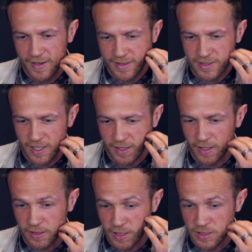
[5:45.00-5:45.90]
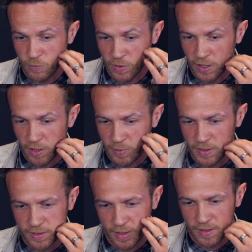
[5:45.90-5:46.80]
to share that occasion with them,
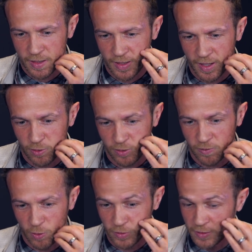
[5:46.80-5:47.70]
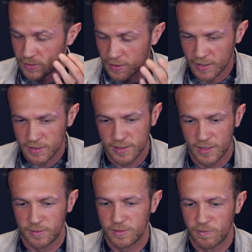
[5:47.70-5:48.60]
and, and uh, I look forward to it again,
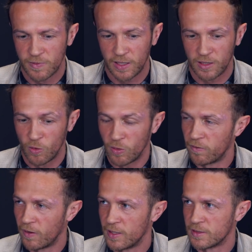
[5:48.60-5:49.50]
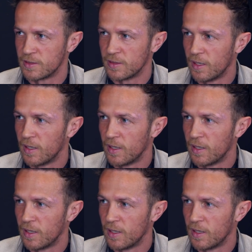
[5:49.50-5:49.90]
saying, thanking all the fans and,